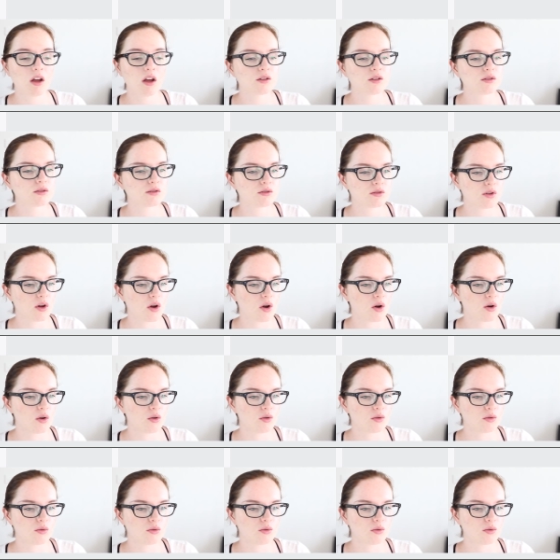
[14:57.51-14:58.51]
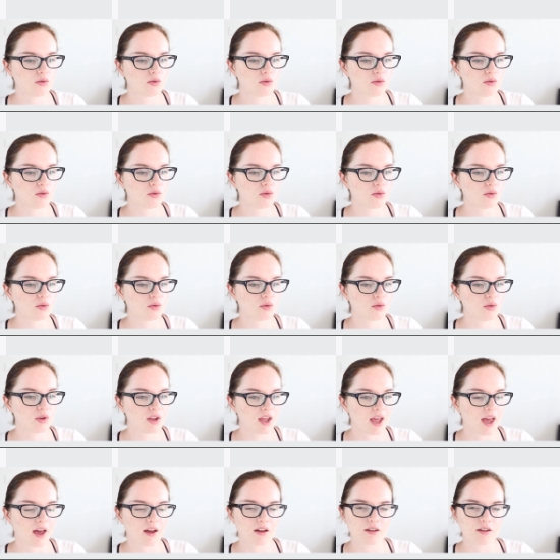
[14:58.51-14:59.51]
So
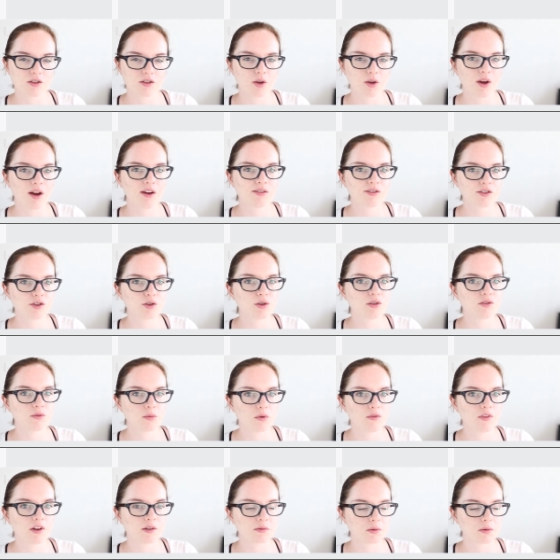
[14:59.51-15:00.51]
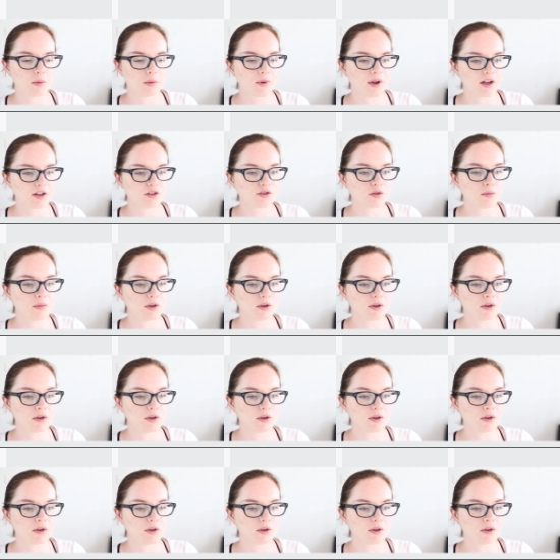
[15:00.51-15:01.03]
yeah, you have to do it from a Facebook page, so